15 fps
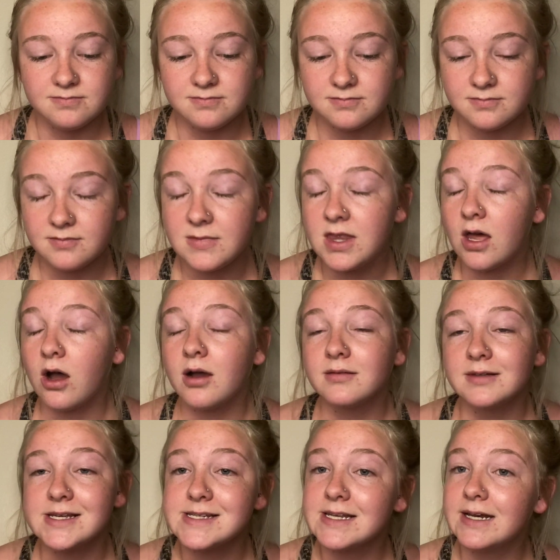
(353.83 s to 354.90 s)
not
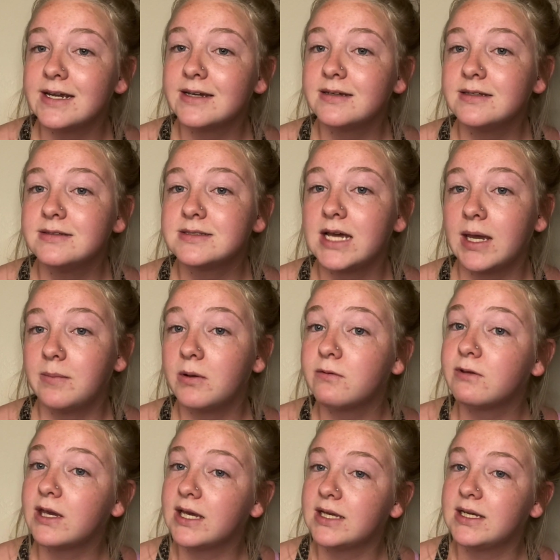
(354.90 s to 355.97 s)
listening type of
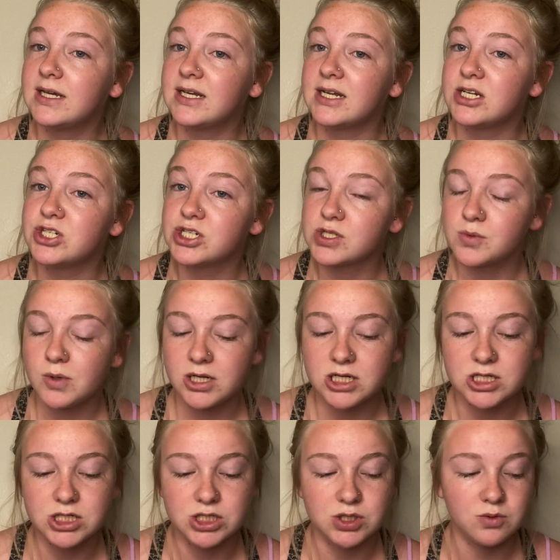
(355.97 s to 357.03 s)
kid, and I just wanted
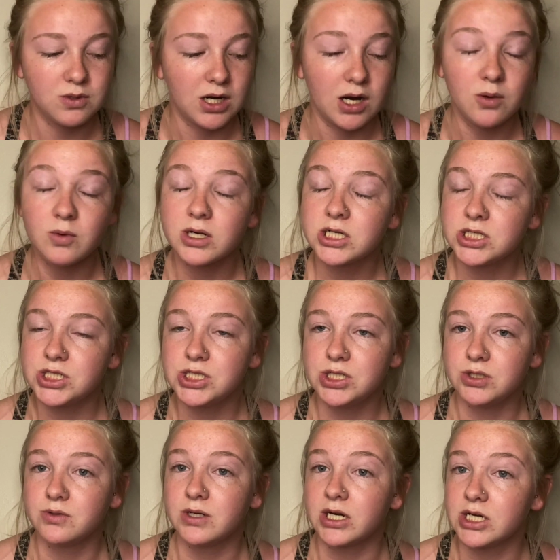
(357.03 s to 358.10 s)
to do what I wanted to
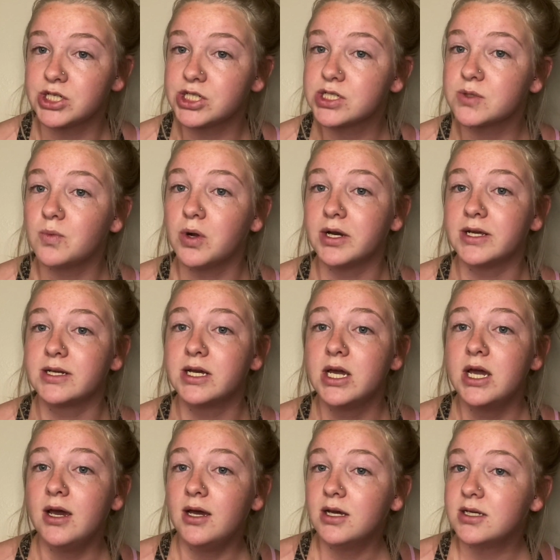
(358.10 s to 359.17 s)
do, and I just wanted
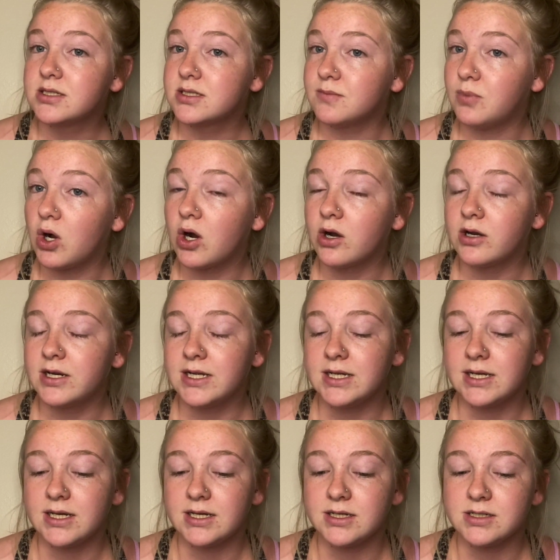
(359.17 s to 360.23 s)
to party
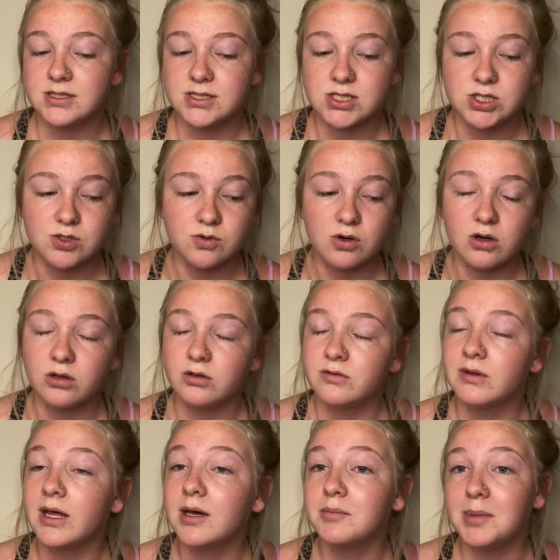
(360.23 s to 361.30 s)
and do all of
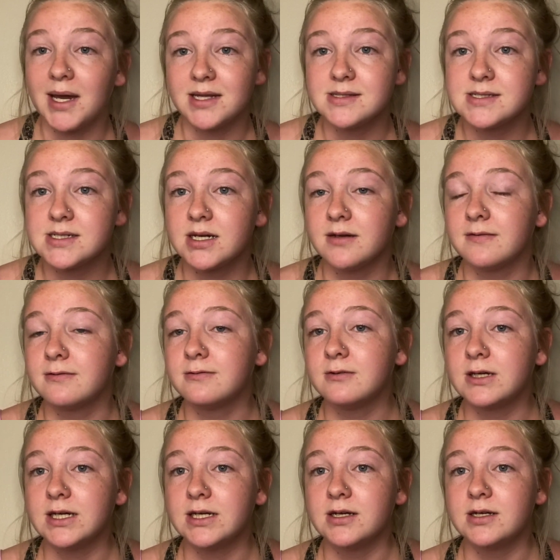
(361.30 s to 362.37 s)
that bad stuff.
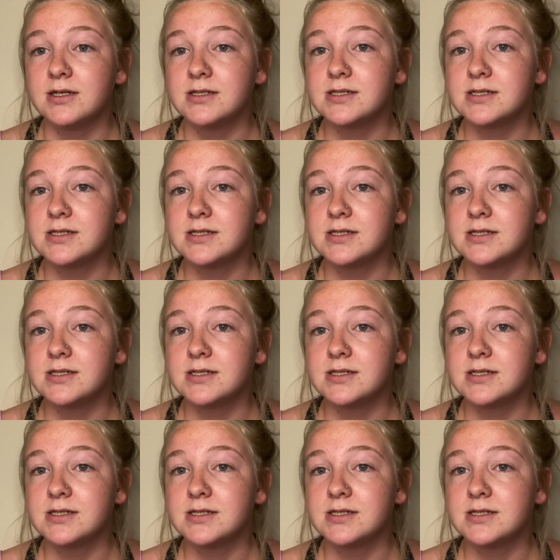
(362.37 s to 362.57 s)
And